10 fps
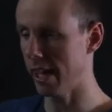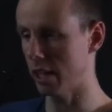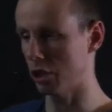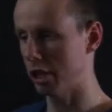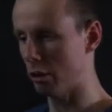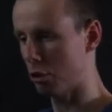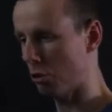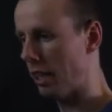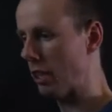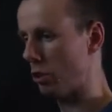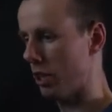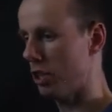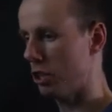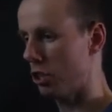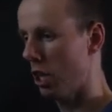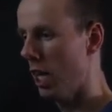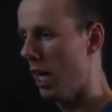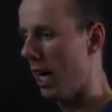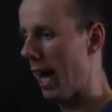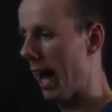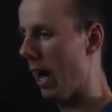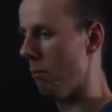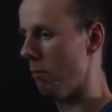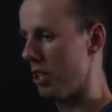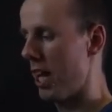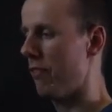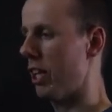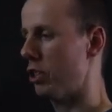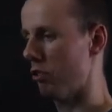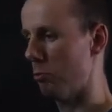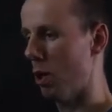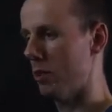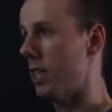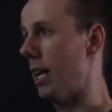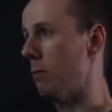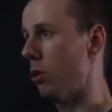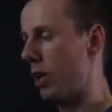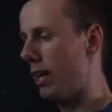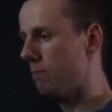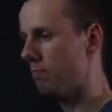and it's still true here. So this is the definition of proper time. Okay,